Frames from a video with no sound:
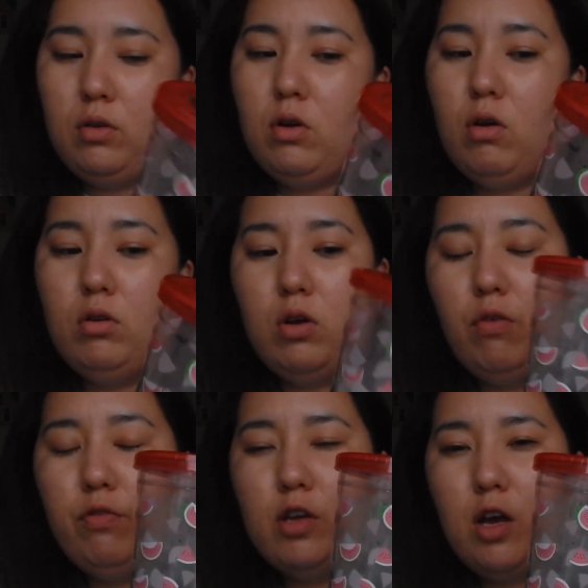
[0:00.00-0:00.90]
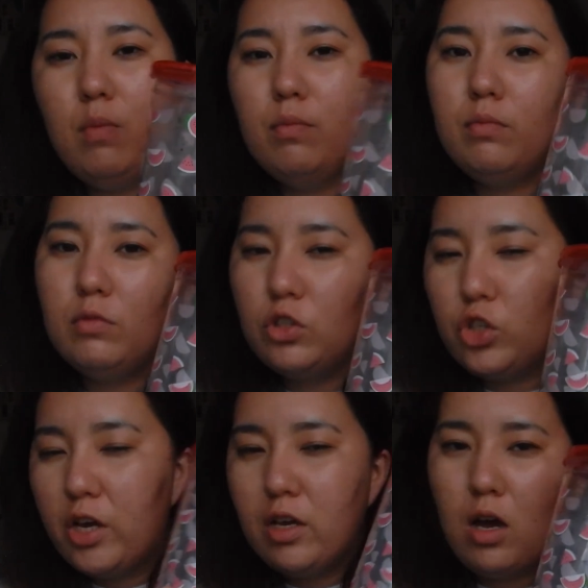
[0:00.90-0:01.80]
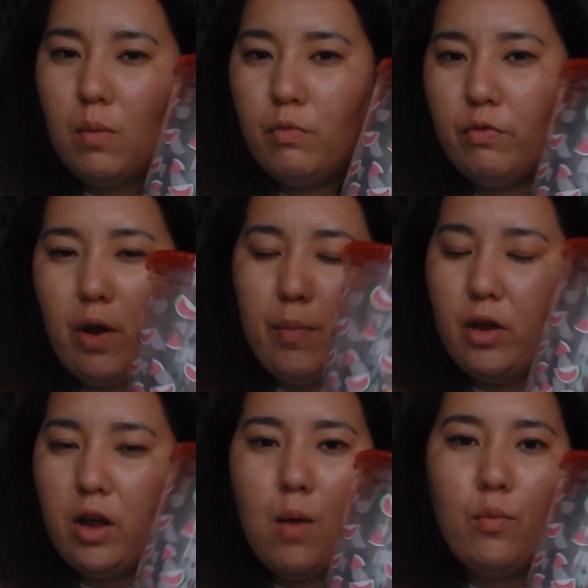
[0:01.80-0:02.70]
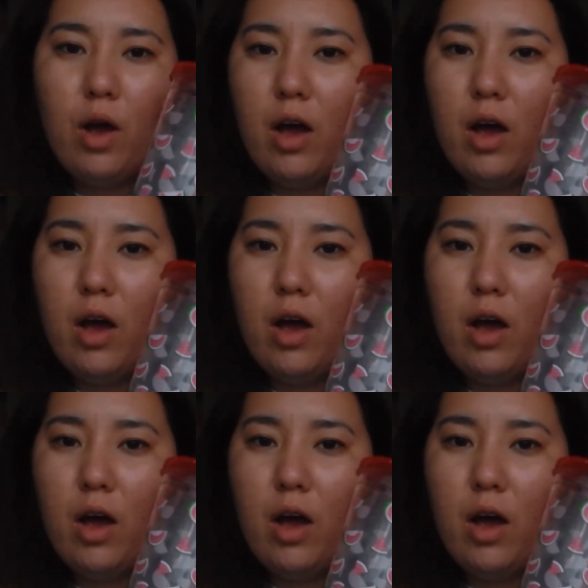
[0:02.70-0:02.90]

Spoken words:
coffee cup, shake cup, frappe cup.